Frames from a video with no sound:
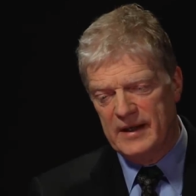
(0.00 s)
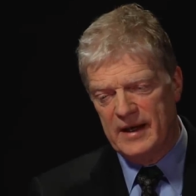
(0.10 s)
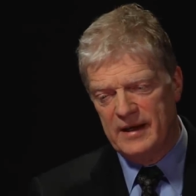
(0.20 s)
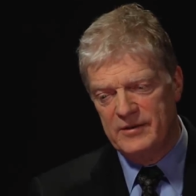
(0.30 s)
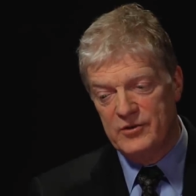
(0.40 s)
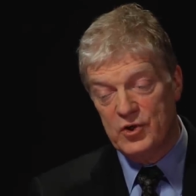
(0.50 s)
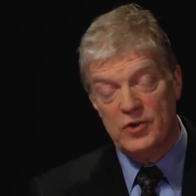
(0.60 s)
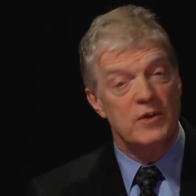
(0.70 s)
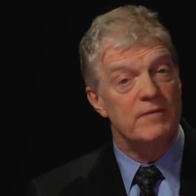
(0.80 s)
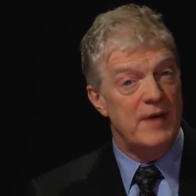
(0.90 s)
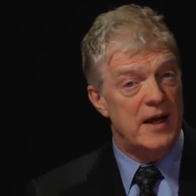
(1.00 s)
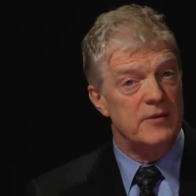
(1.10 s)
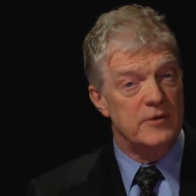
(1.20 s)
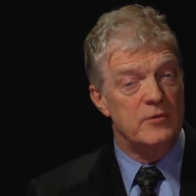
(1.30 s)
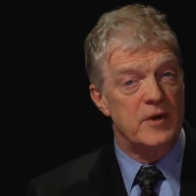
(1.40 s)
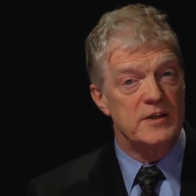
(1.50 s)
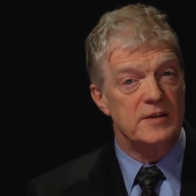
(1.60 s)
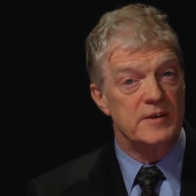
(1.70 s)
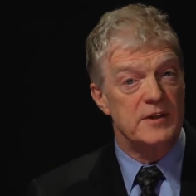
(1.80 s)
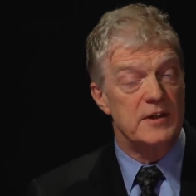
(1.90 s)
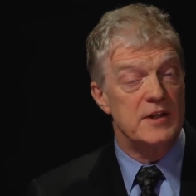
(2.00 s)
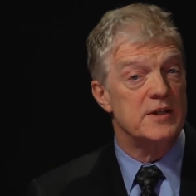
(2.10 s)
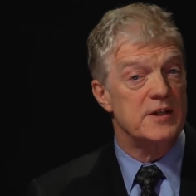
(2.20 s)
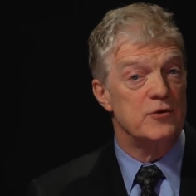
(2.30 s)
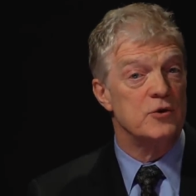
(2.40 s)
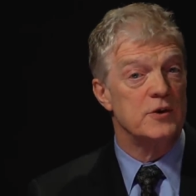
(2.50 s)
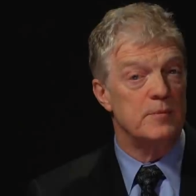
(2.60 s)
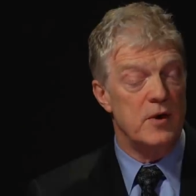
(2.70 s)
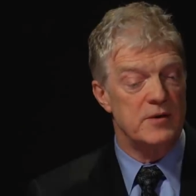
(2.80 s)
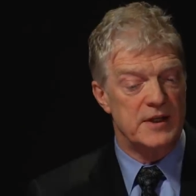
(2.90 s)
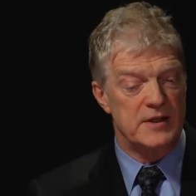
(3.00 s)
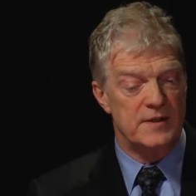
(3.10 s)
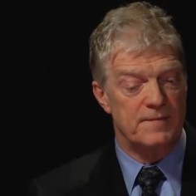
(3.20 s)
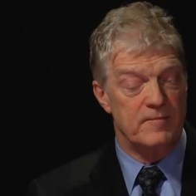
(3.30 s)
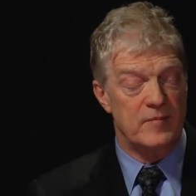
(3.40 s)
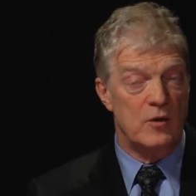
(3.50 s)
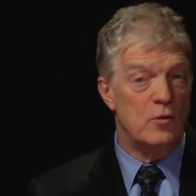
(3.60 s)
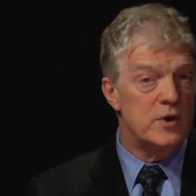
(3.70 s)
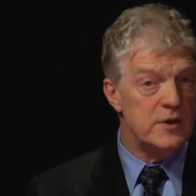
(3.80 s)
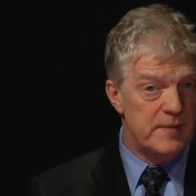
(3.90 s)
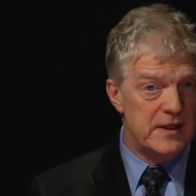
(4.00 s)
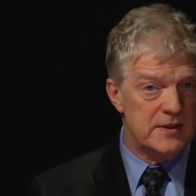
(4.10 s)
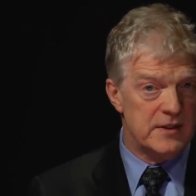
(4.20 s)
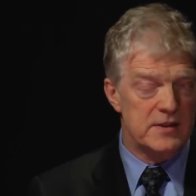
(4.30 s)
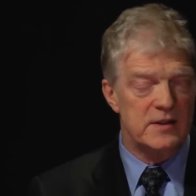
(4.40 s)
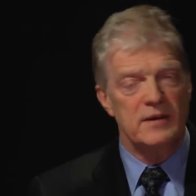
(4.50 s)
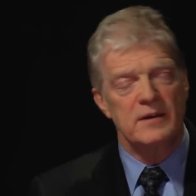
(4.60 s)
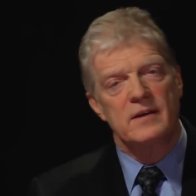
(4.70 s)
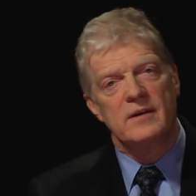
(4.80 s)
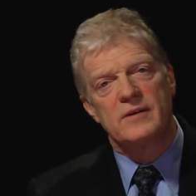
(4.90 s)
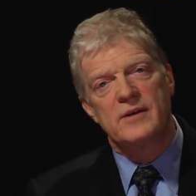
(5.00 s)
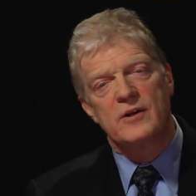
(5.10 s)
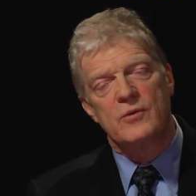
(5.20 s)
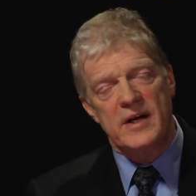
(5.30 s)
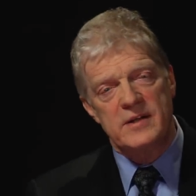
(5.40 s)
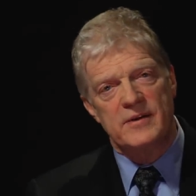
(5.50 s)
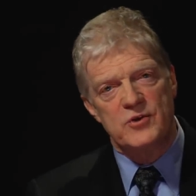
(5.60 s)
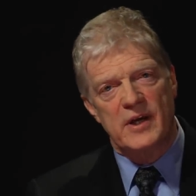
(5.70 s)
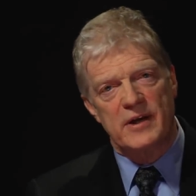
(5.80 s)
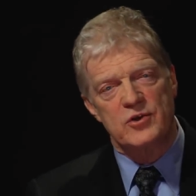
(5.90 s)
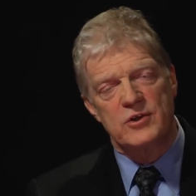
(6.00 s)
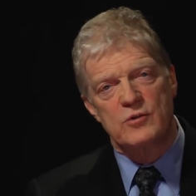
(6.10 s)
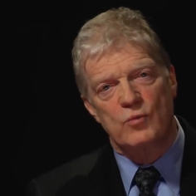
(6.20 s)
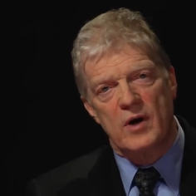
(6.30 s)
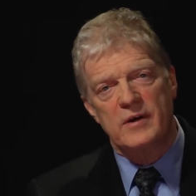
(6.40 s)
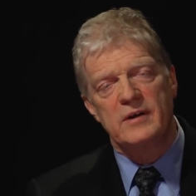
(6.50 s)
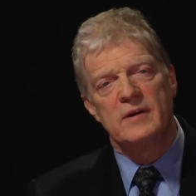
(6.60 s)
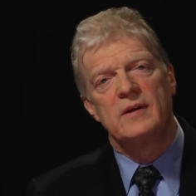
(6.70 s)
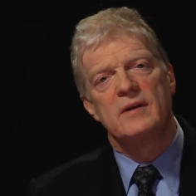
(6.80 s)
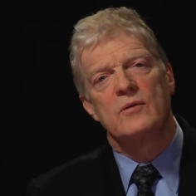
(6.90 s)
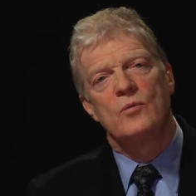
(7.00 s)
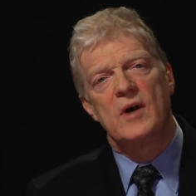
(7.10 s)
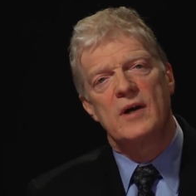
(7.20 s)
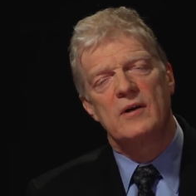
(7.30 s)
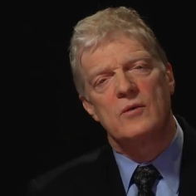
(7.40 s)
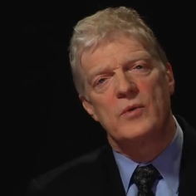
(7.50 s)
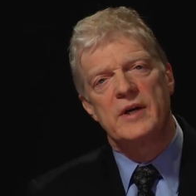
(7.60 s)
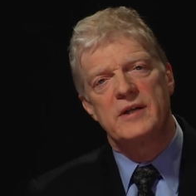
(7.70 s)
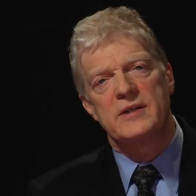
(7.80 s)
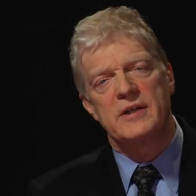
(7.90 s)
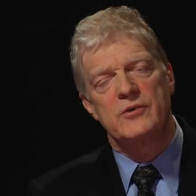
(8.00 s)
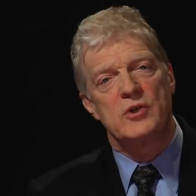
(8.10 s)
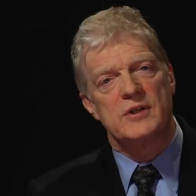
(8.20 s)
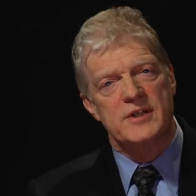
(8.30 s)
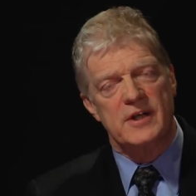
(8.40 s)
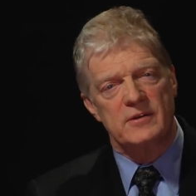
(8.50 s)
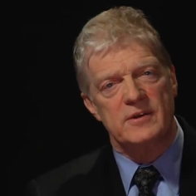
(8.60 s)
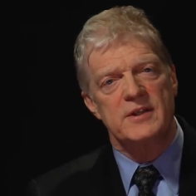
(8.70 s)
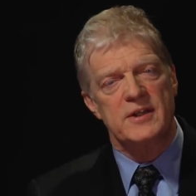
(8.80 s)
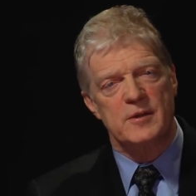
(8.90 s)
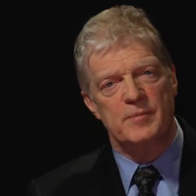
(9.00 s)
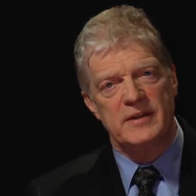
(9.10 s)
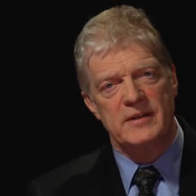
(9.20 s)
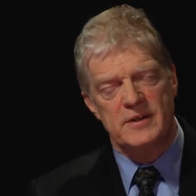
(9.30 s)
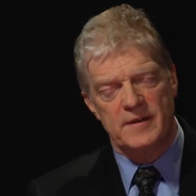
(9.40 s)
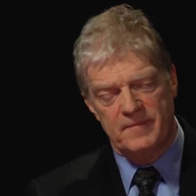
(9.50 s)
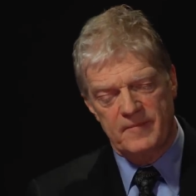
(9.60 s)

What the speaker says: And judging value in creativity is essential to the process. What it means is that a creative education is one where we teach skills and disciplines.